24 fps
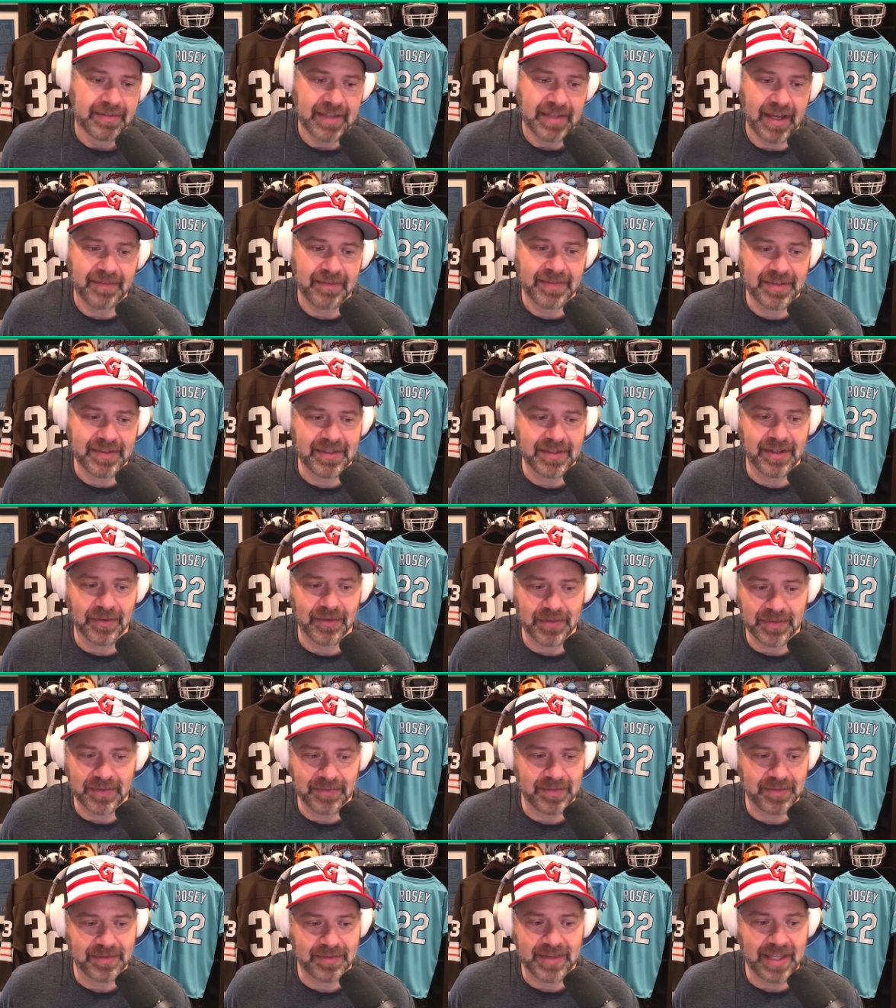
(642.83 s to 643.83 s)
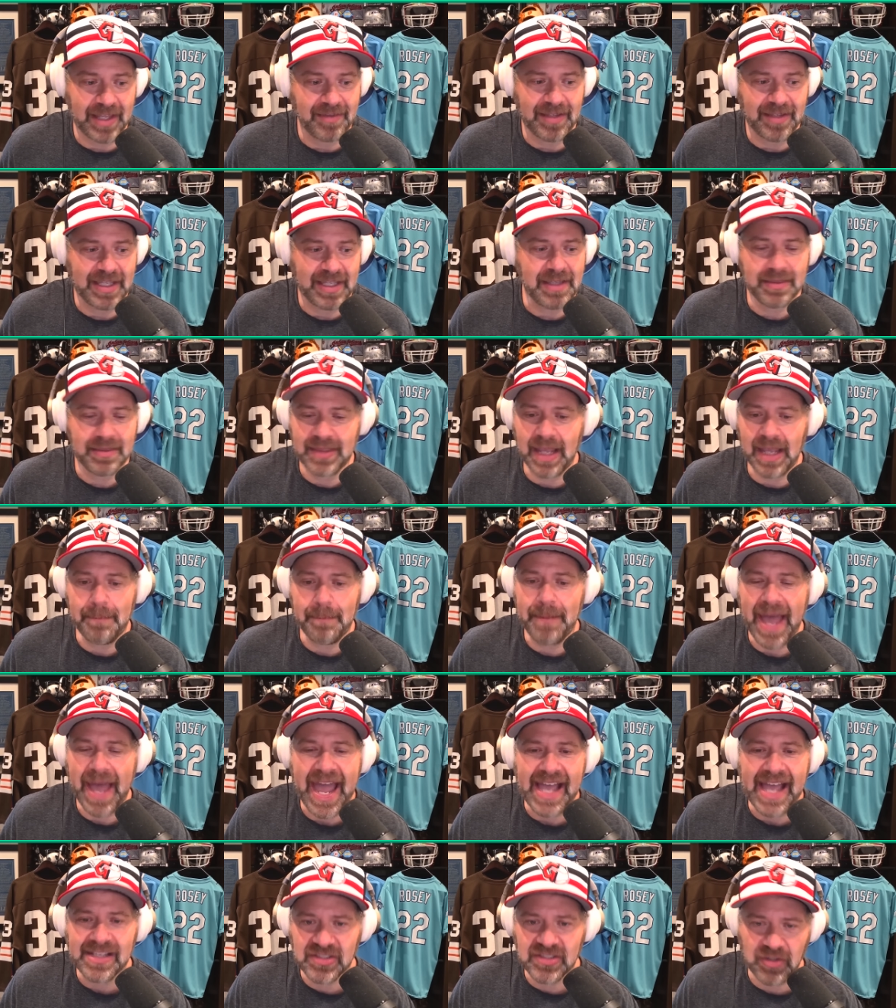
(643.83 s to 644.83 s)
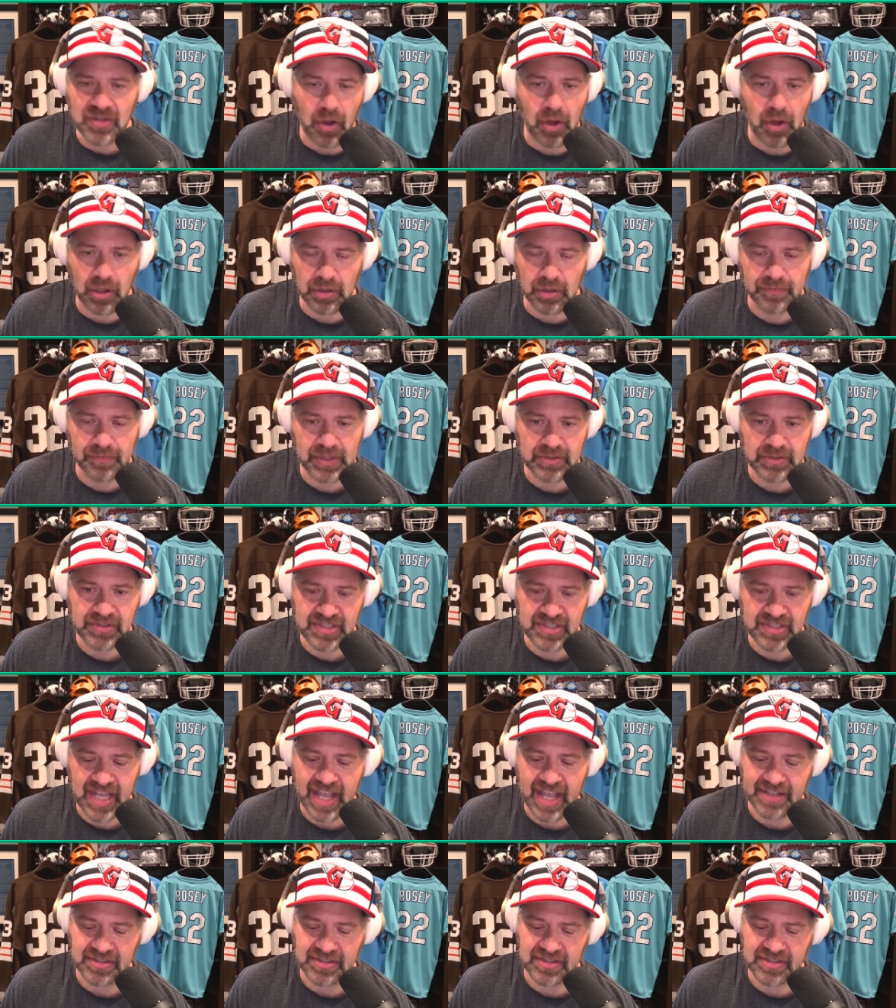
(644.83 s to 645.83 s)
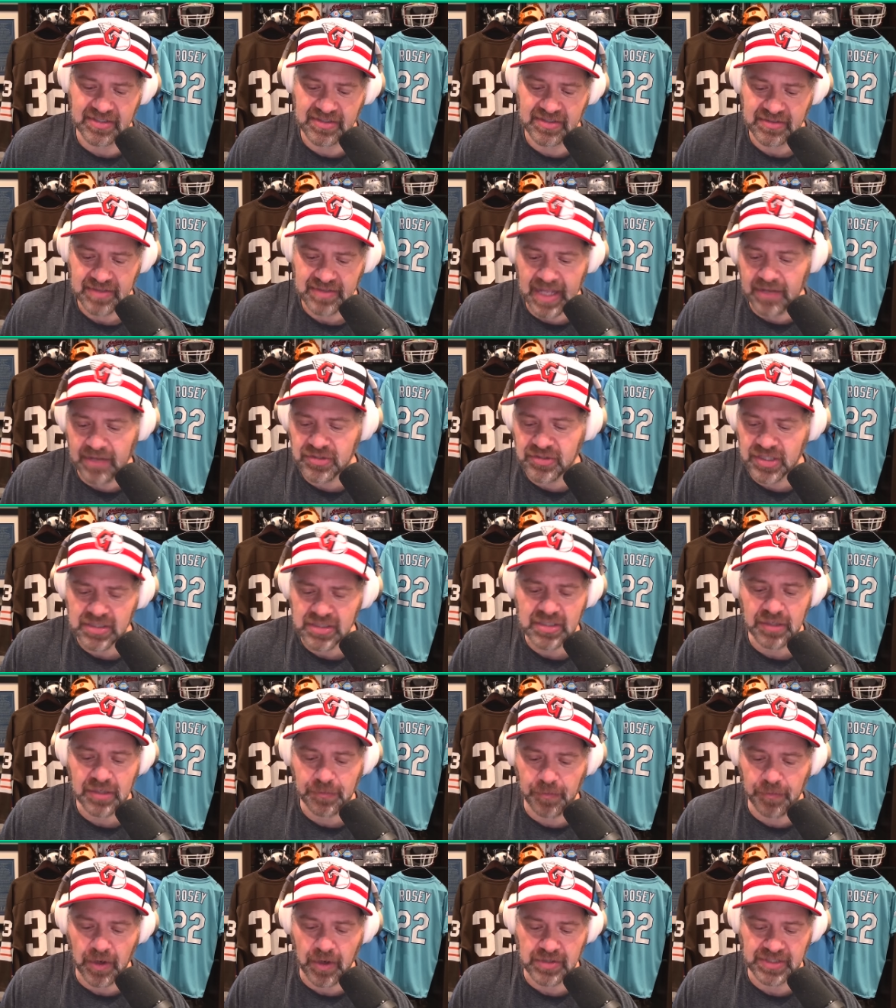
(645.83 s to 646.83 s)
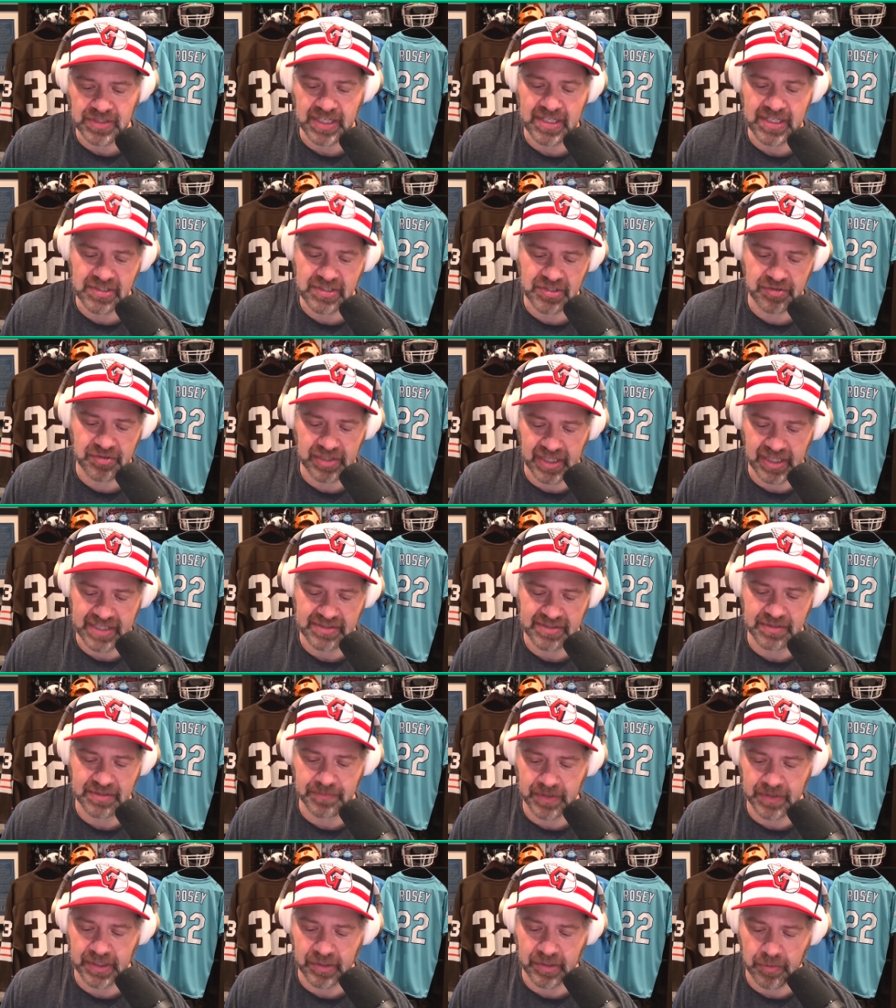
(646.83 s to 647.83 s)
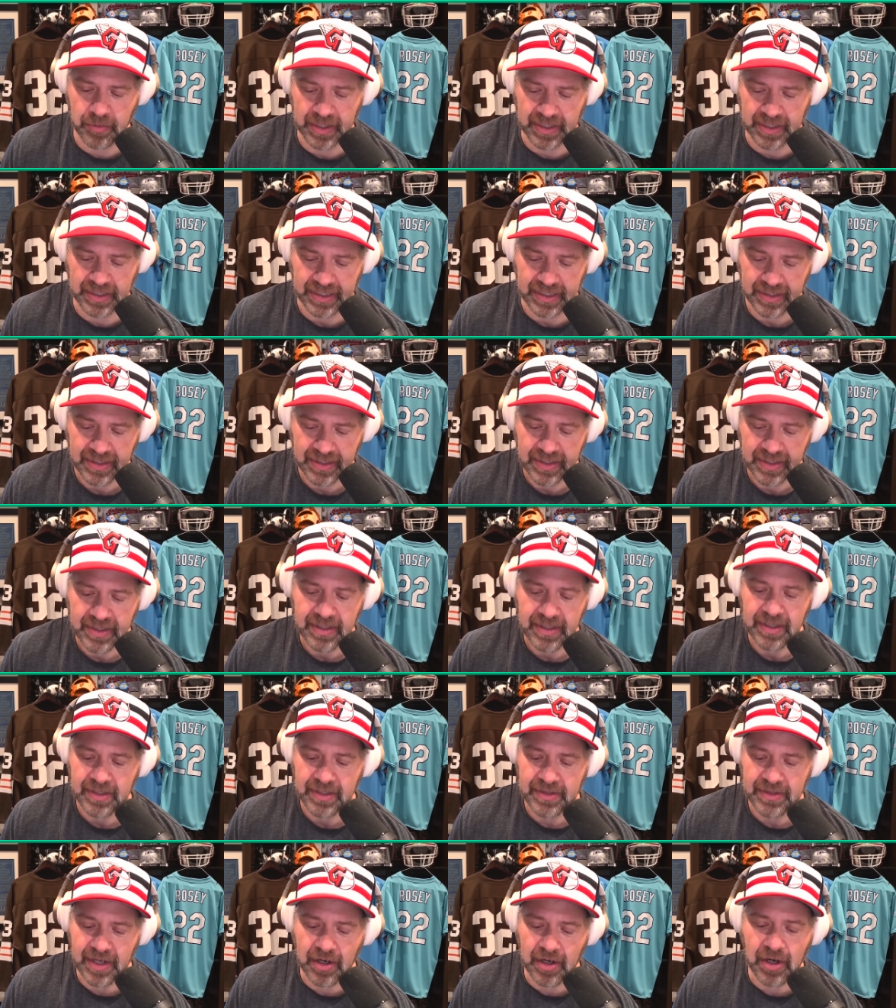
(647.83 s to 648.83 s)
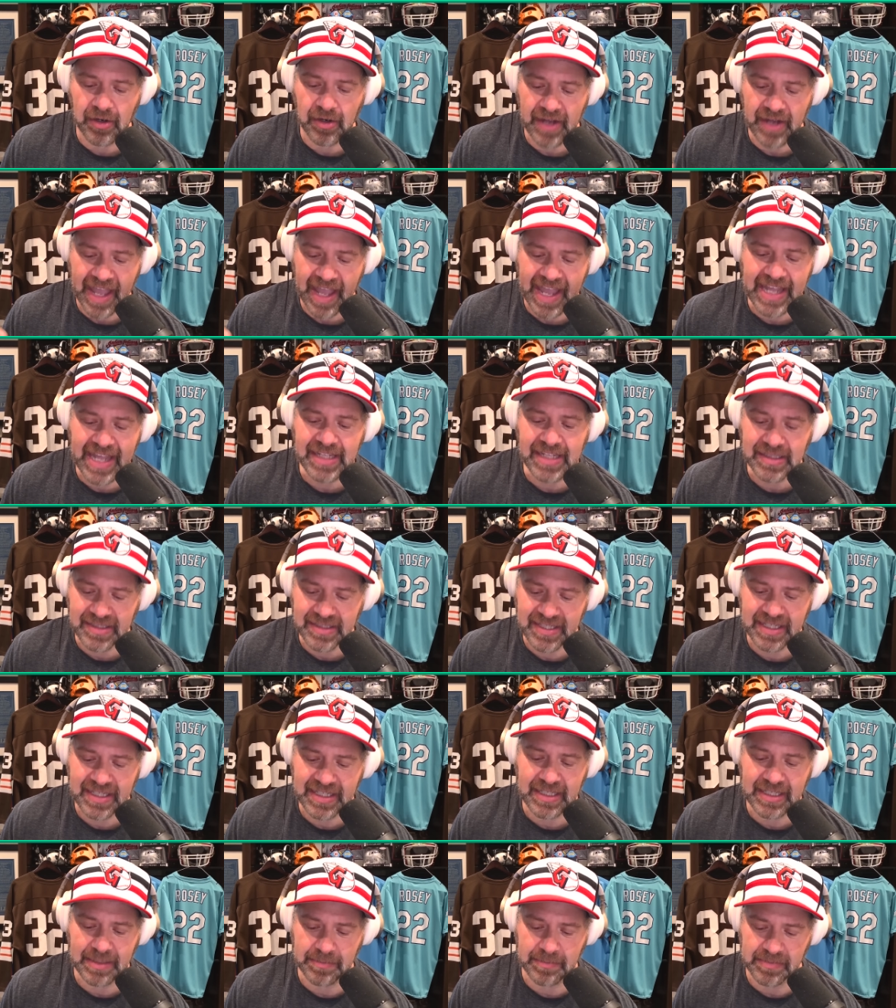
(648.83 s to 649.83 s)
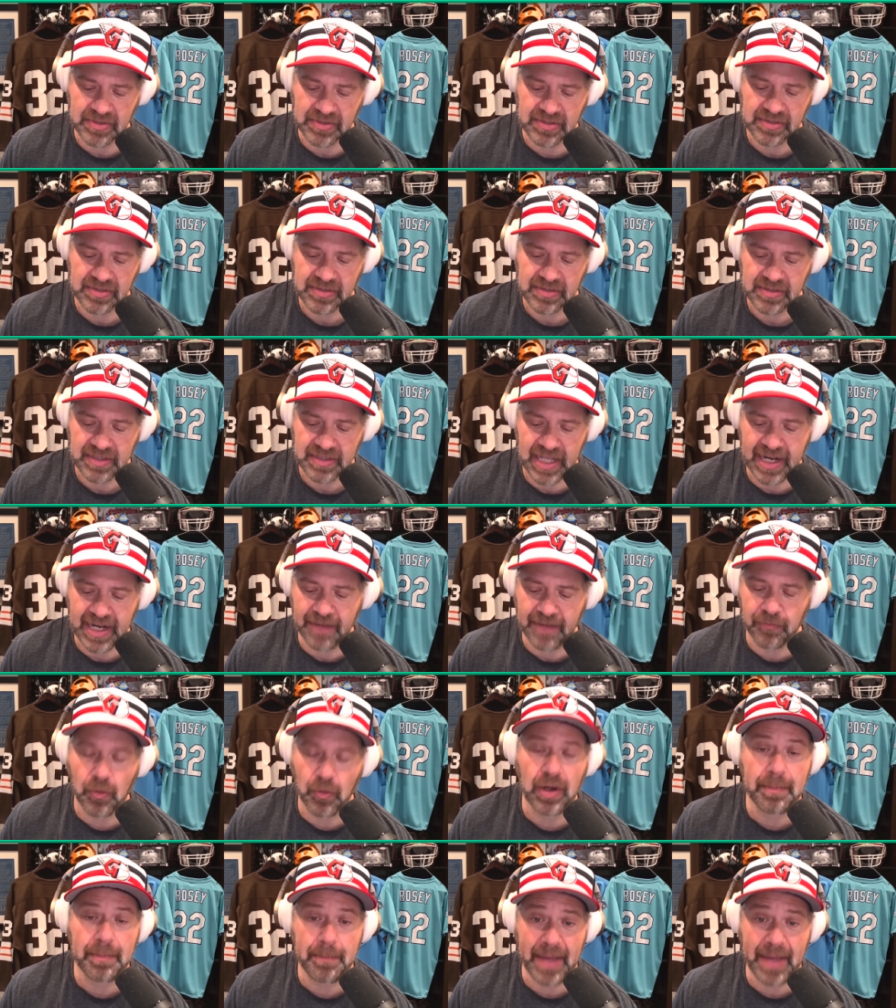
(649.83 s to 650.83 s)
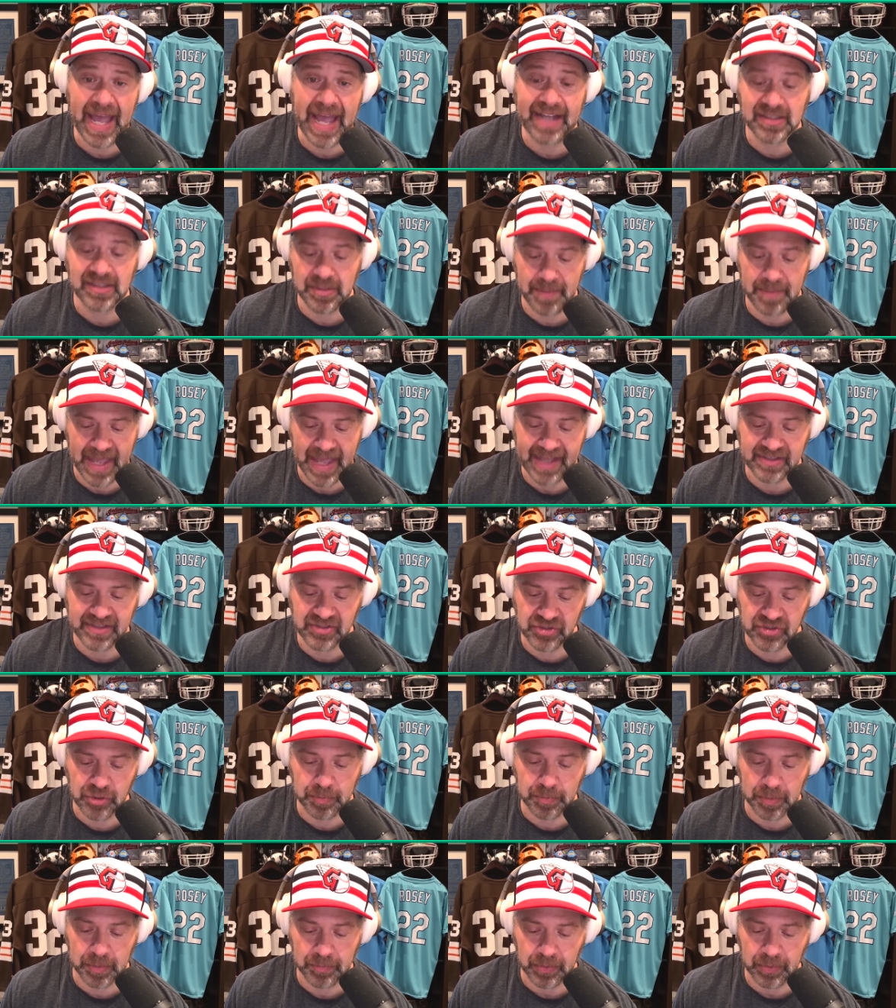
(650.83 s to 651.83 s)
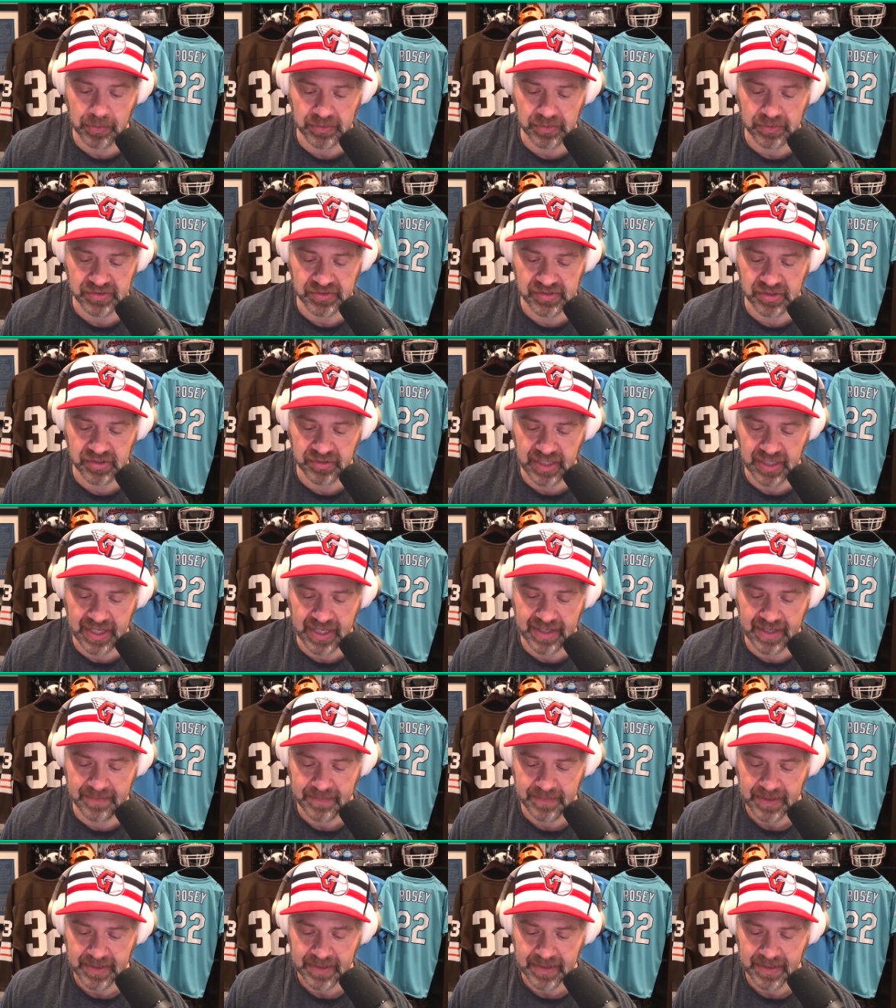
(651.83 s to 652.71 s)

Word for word: uh, you know, the, the, he, they passed all of those tests. Now, just as far as a history lesson, very quickly, there are eight teams that have won back to back Super Bowls. Okay.